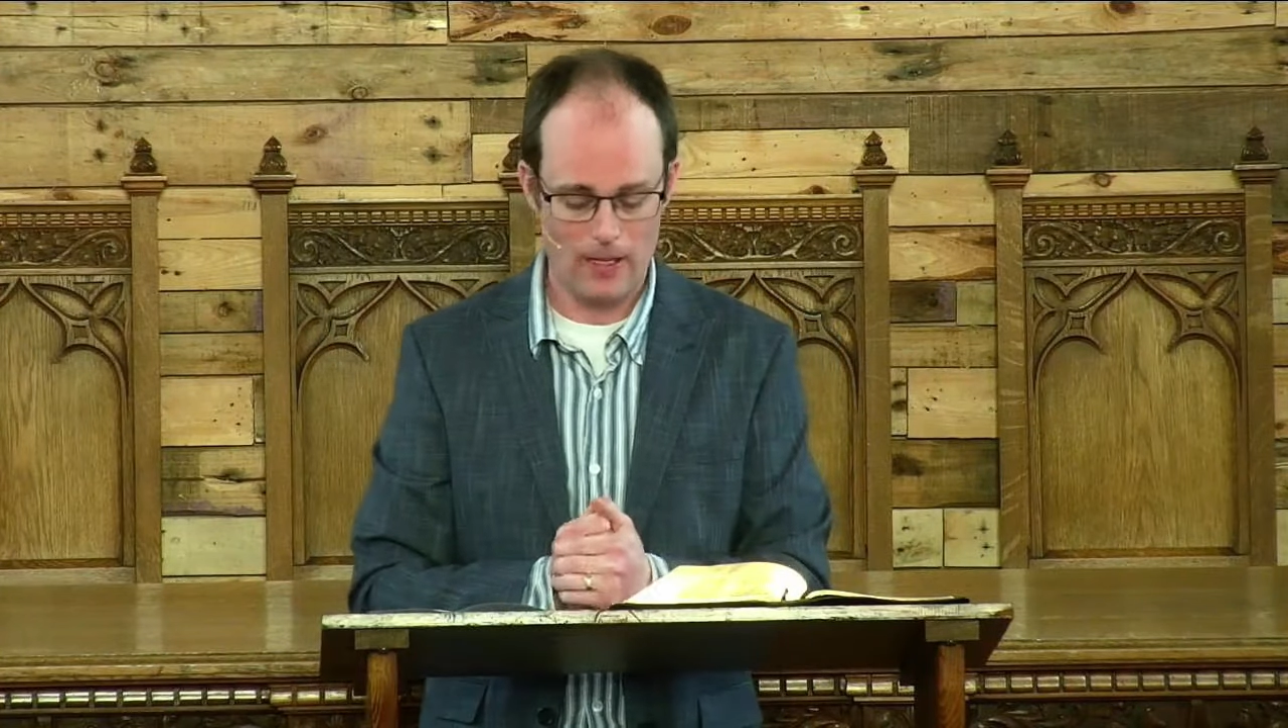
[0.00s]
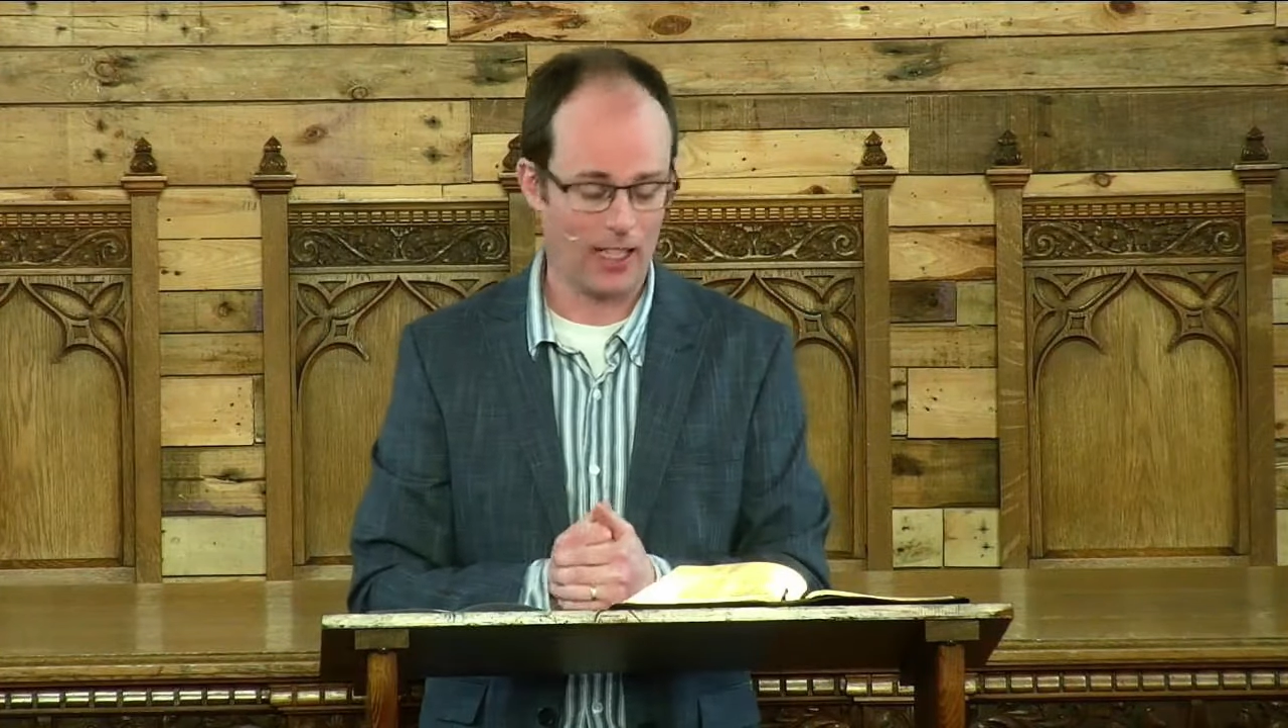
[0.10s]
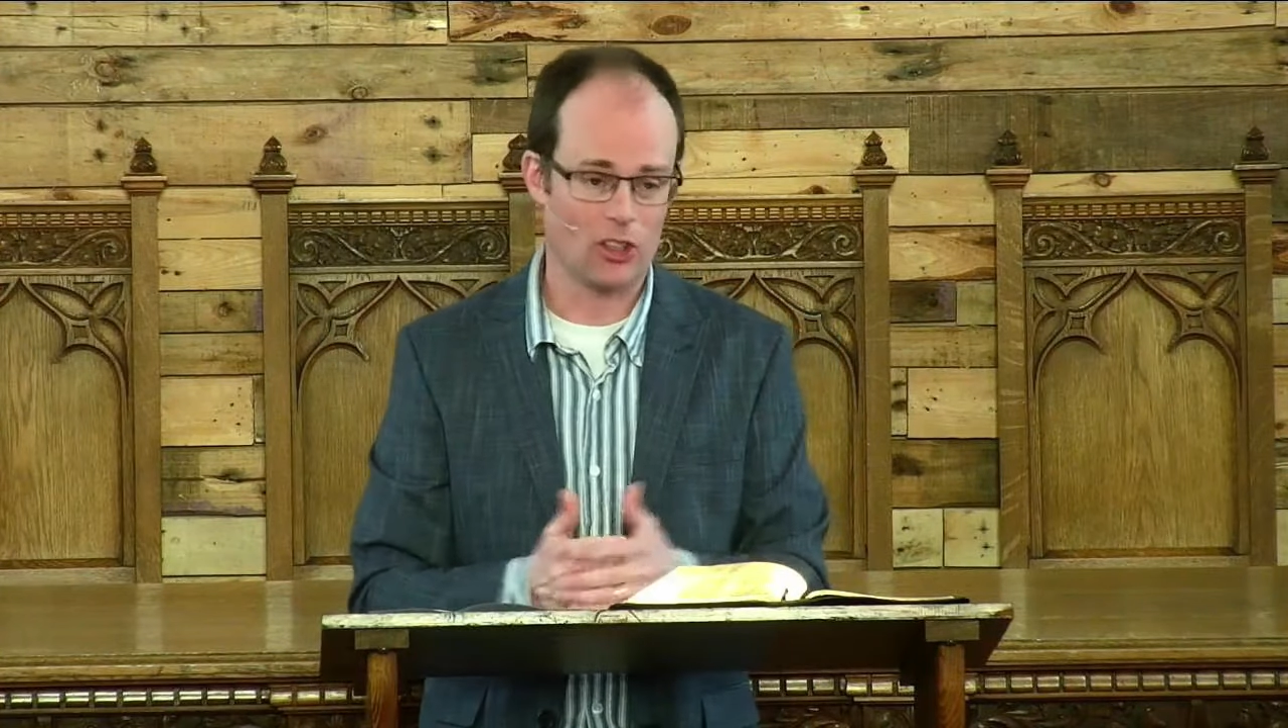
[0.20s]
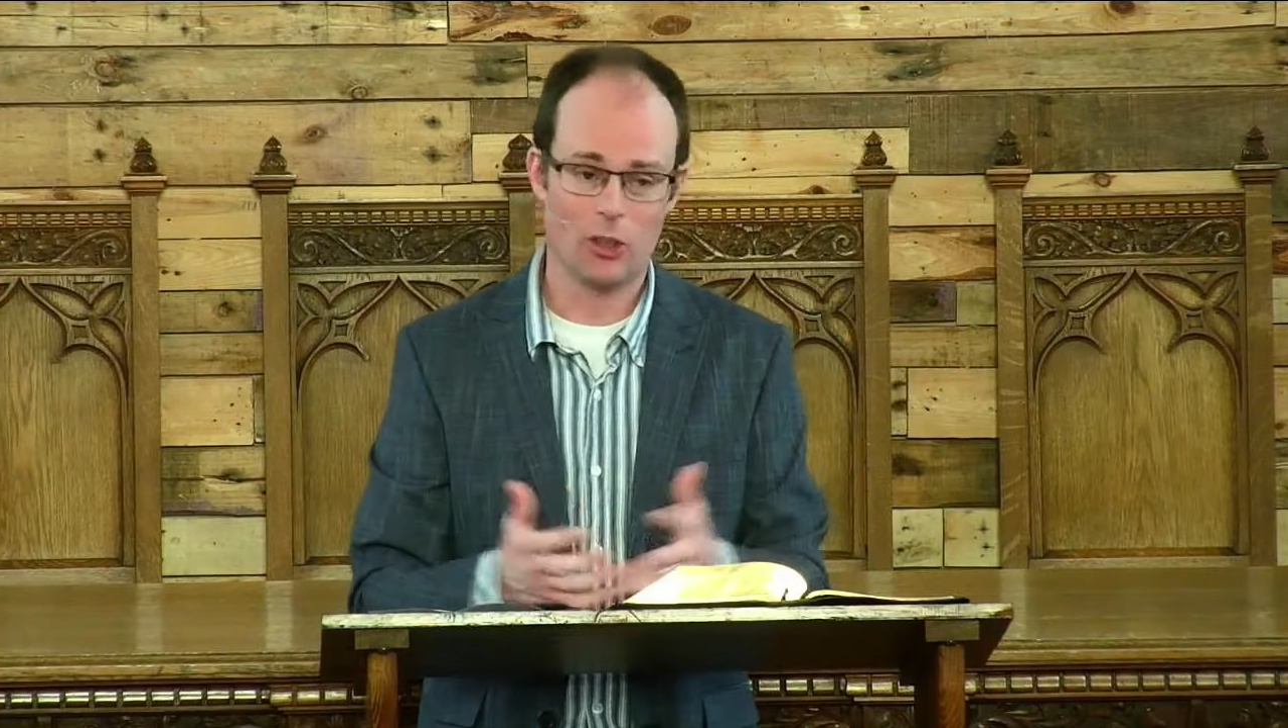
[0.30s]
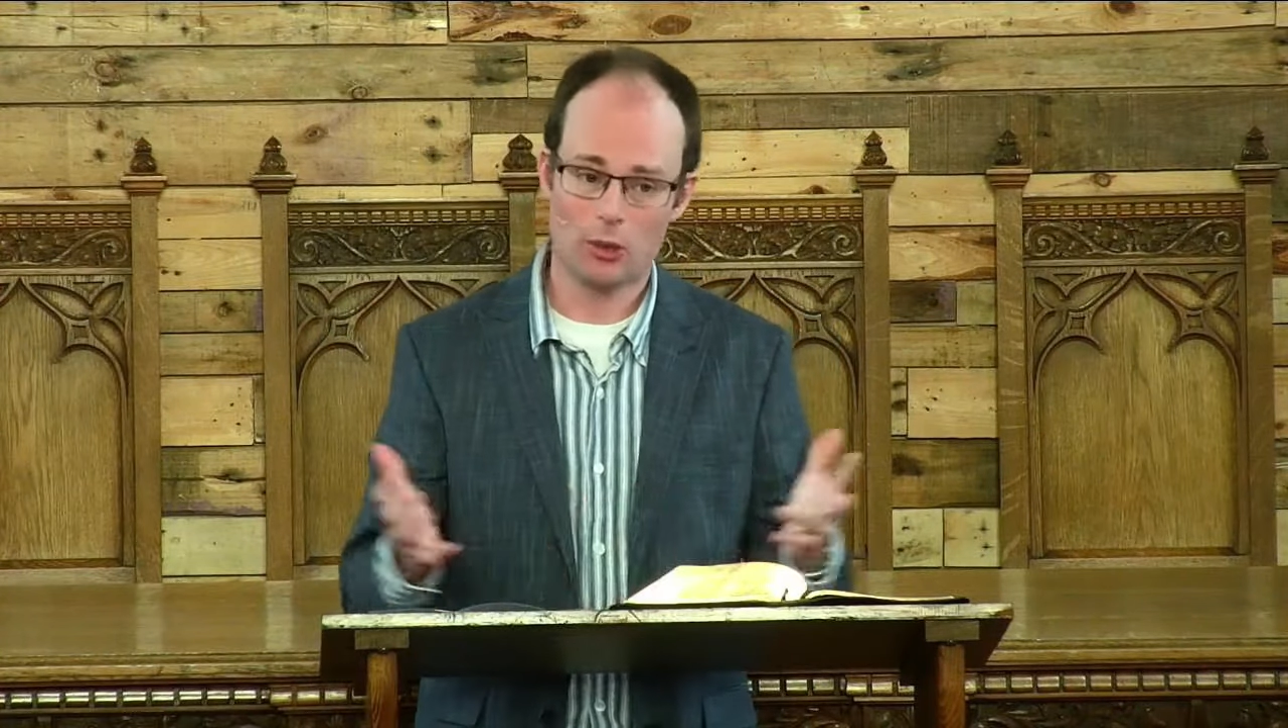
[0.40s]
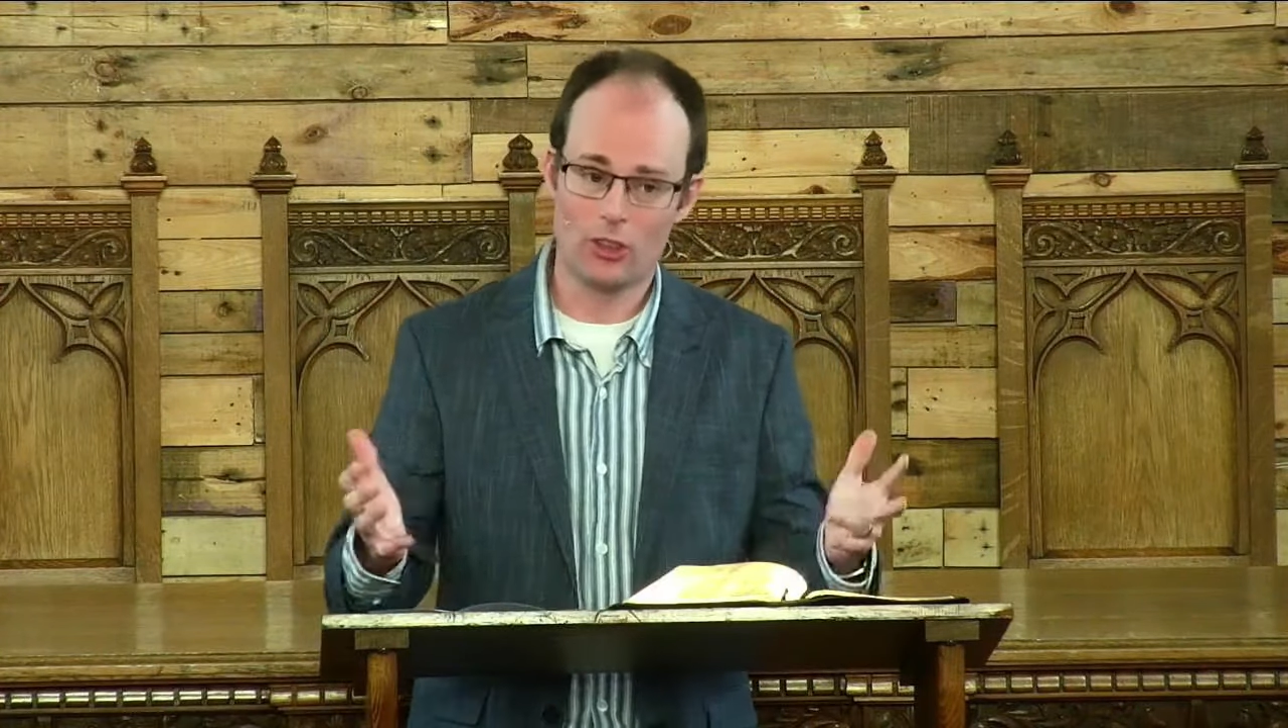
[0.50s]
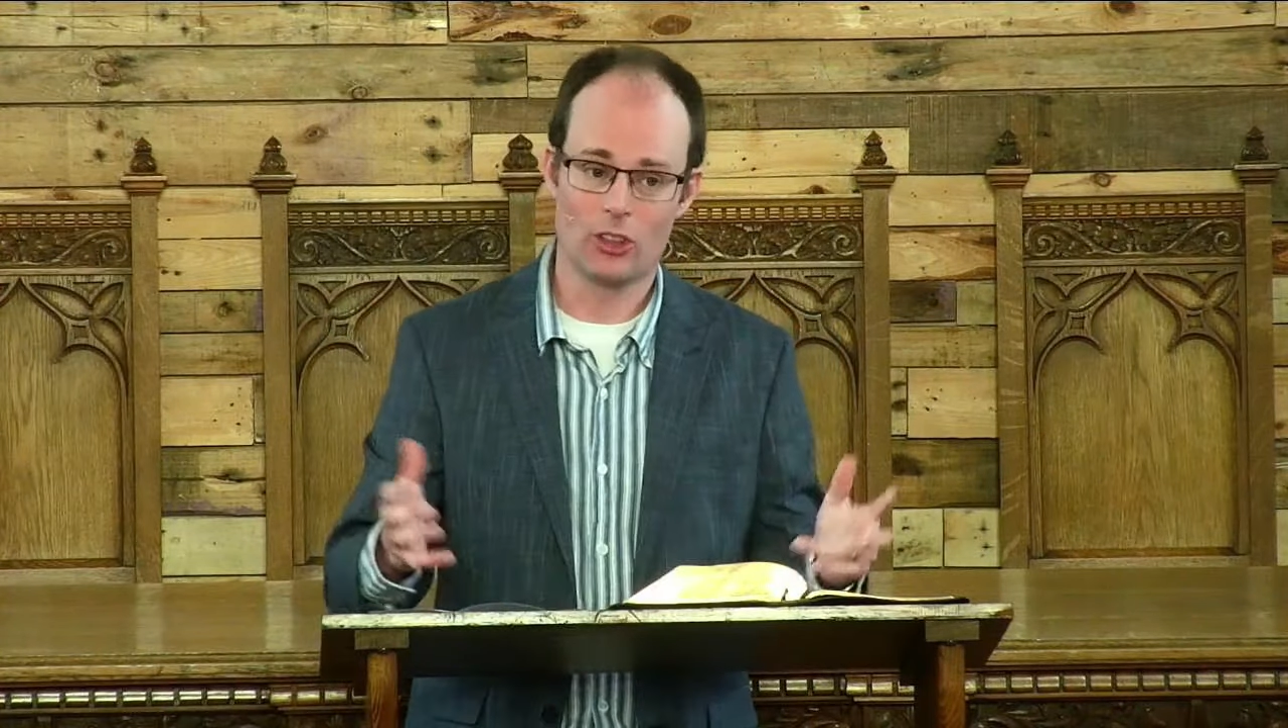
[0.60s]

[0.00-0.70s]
And actually, we're a